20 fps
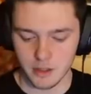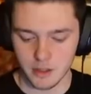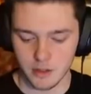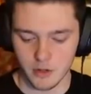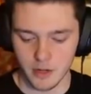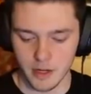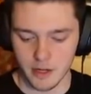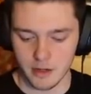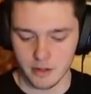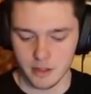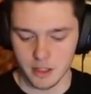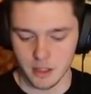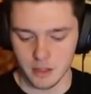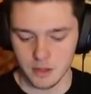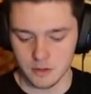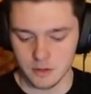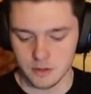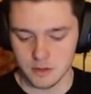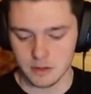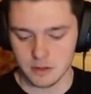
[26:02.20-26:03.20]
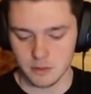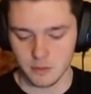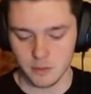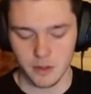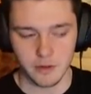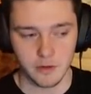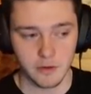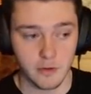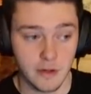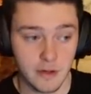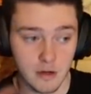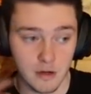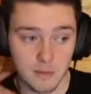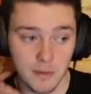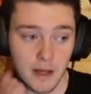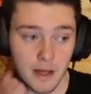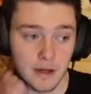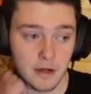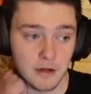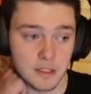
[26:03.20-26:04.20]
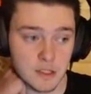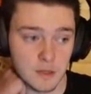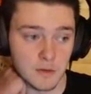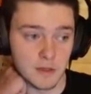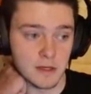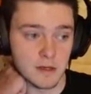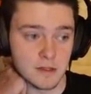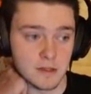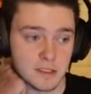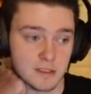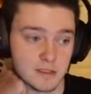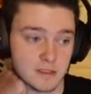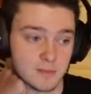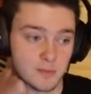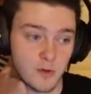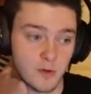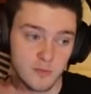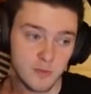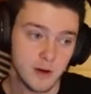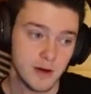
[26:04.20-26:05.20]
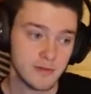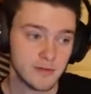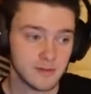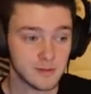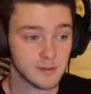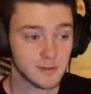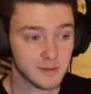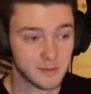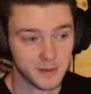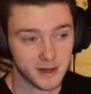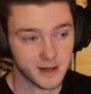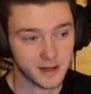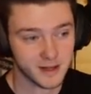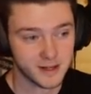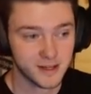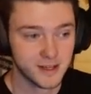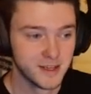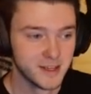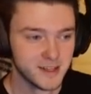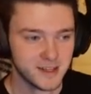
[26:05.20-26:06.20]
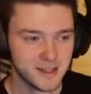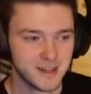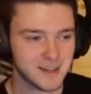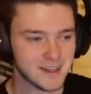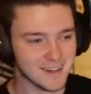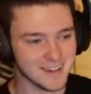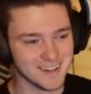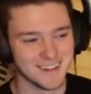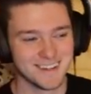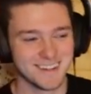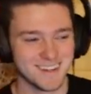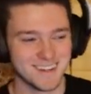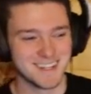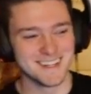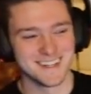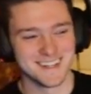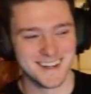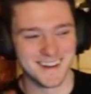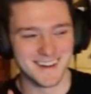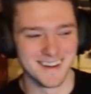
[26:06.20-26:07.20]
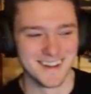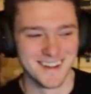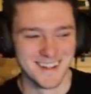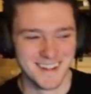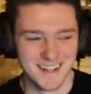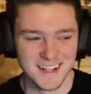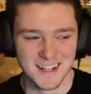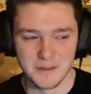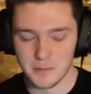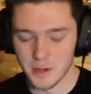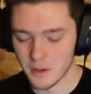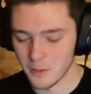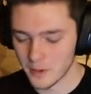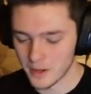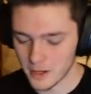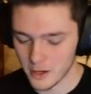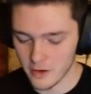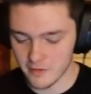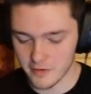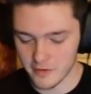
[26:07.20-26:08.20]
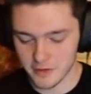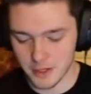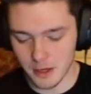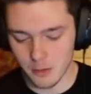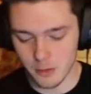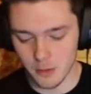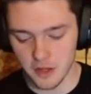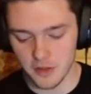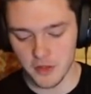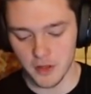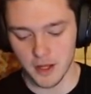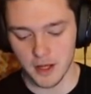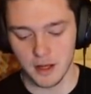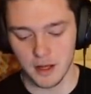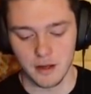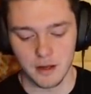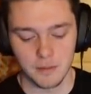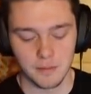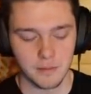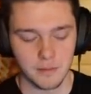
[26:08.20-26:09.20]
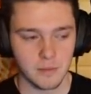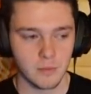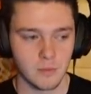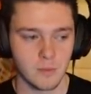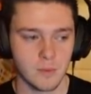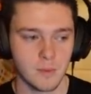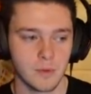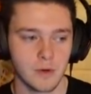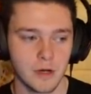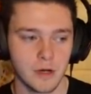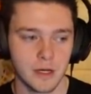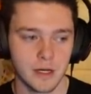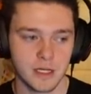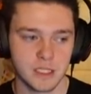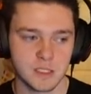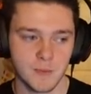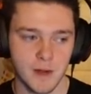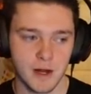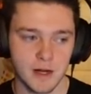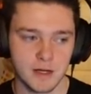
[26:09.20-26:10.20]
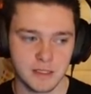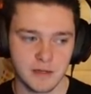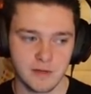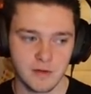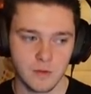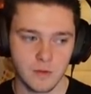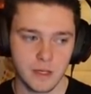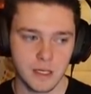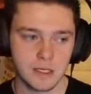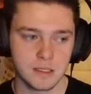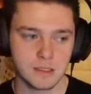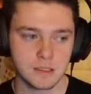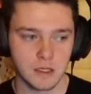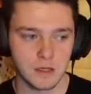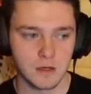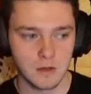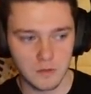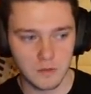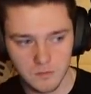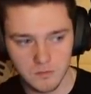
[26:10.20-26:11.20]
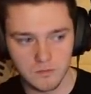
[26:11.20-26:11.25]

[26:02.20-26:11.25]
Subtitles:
creator codes, whether you enter mine or someone else's, preferably mine. No, but whoever you go with, remember it expires every week, so